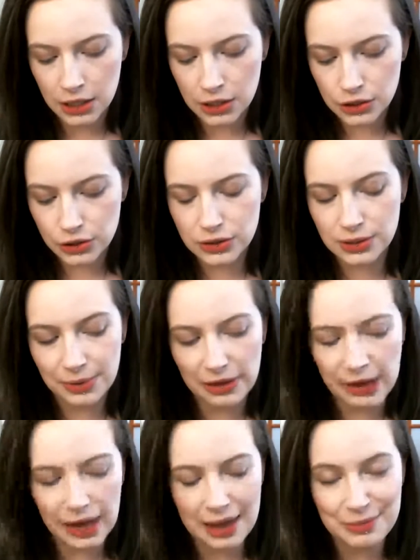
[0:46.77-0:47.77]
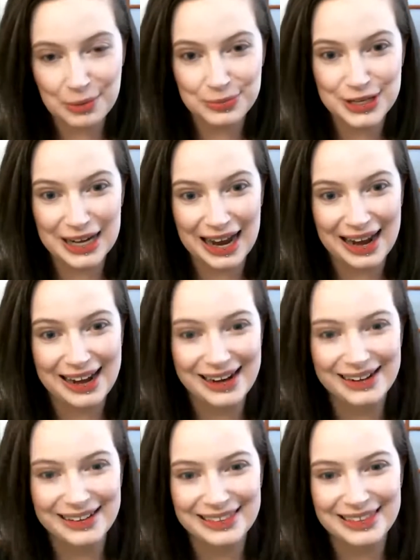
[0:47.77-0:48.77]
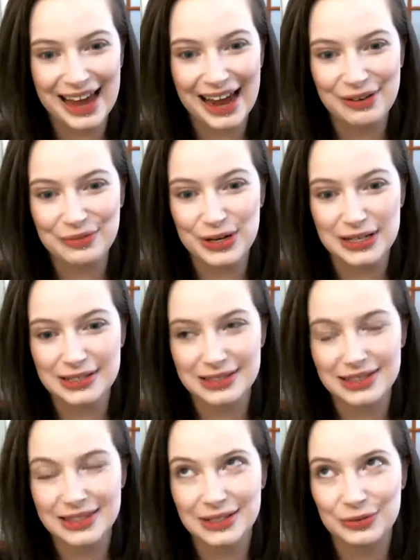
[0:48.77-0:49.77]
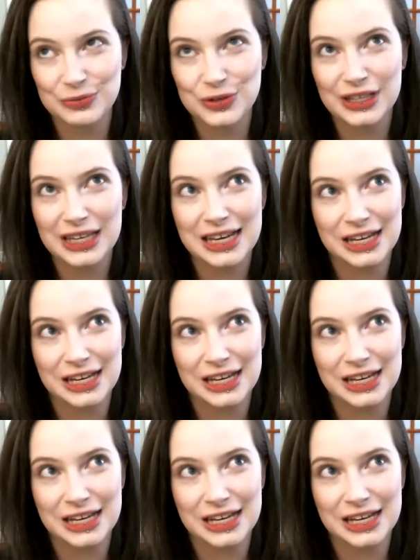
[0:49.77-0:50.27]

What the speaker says: So something that came up today that was really